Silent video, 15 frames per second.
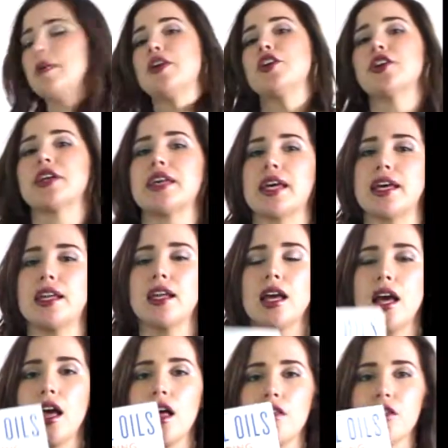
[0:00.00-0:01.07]
in your kit,
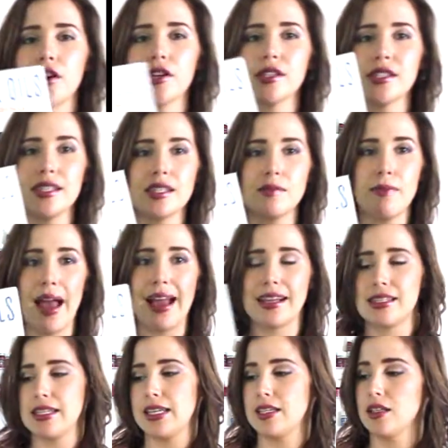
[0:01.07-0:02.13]
there's this
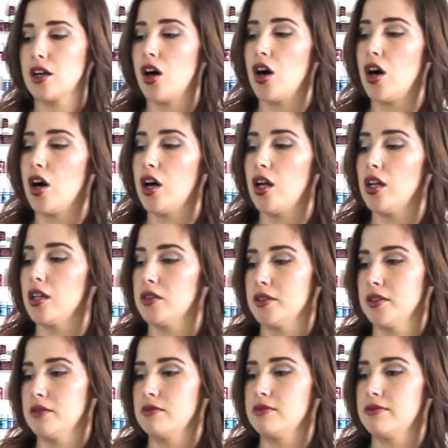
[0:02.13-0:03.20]
magazine called
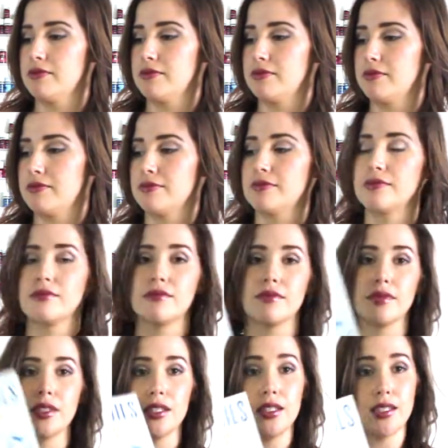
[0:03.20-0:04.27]

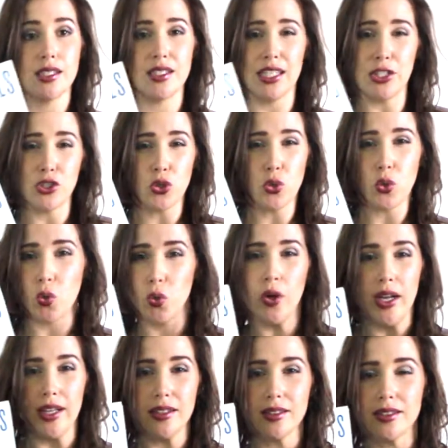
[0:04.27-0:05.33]
Essential
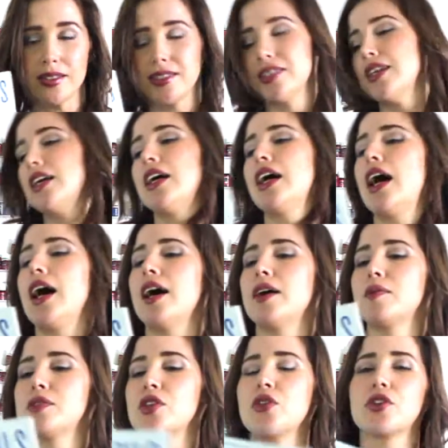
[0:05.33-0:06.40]
Oils.
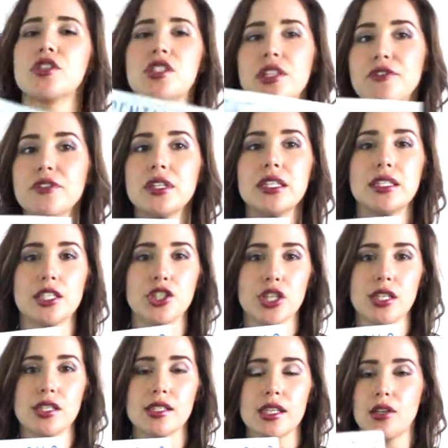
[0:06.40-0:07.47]
So there's different
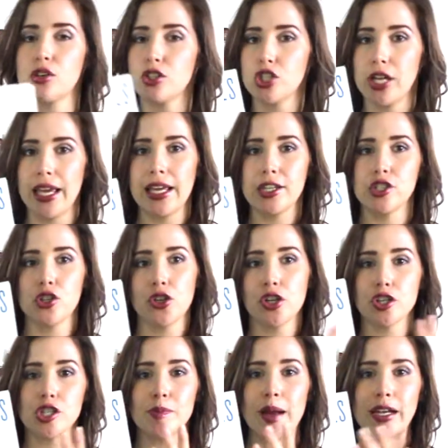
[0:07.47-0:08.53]
editions. It'll change, so
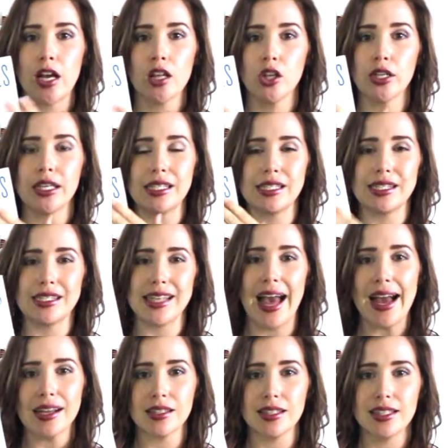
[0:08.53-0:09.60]
yours might not look
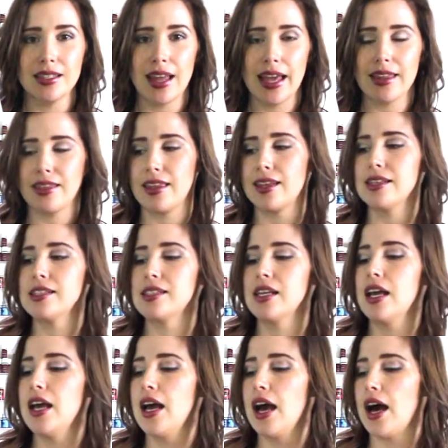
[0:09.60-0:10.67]
exactly like this,
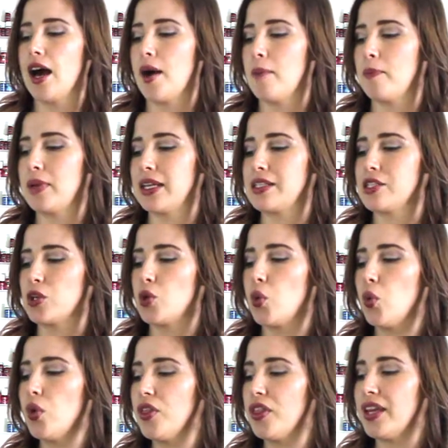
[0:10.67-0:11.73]
but it's a
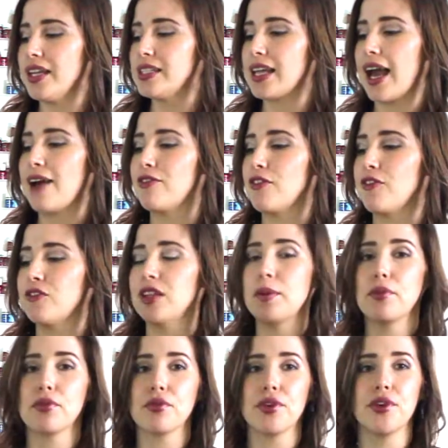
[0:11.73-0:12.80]
cool thing to have a flip
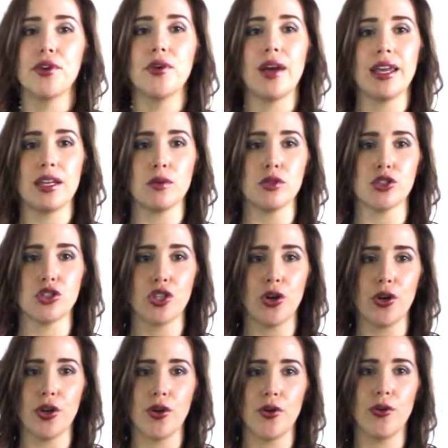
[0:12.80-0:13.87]
through, and it will show
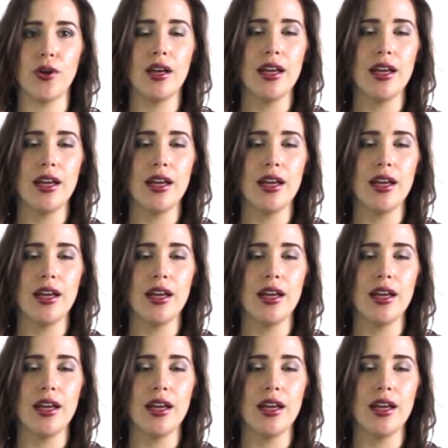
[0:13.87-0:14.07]
you,